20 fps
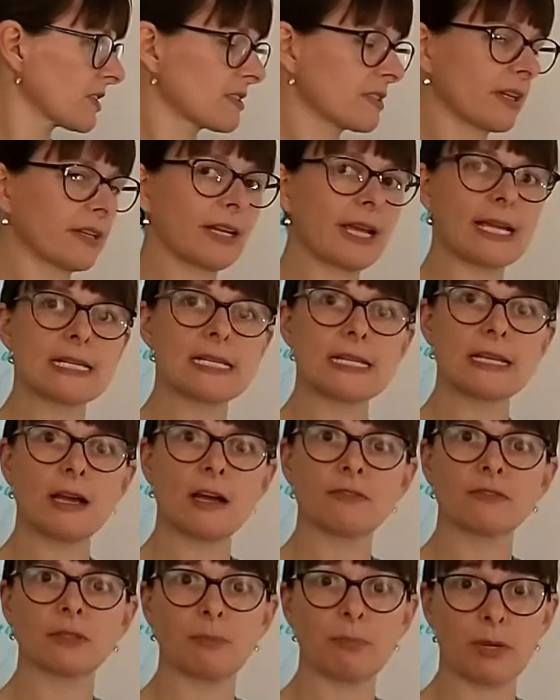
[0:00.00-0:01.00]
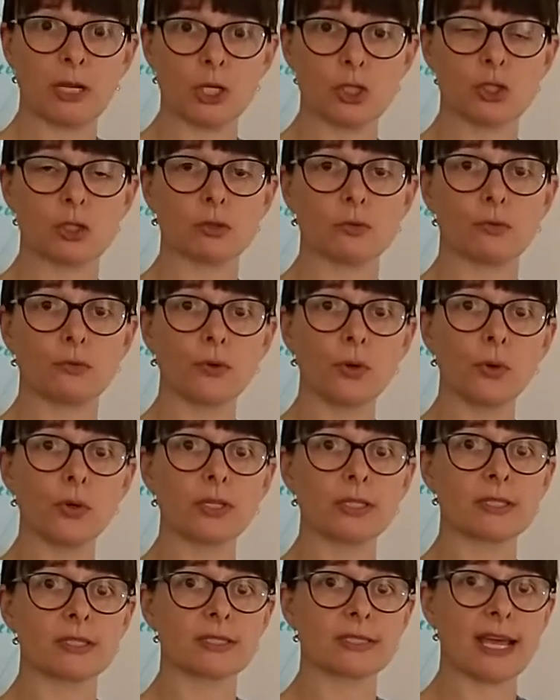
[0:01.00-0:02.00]
us an idea of the patient
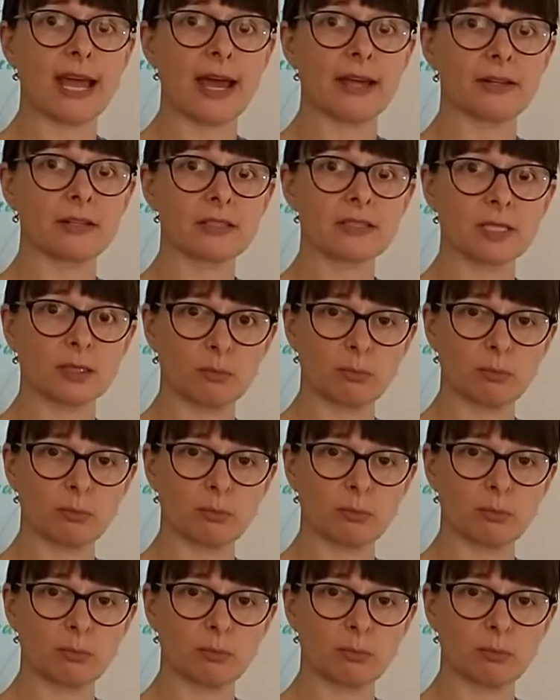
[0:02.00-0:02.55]
fluid status,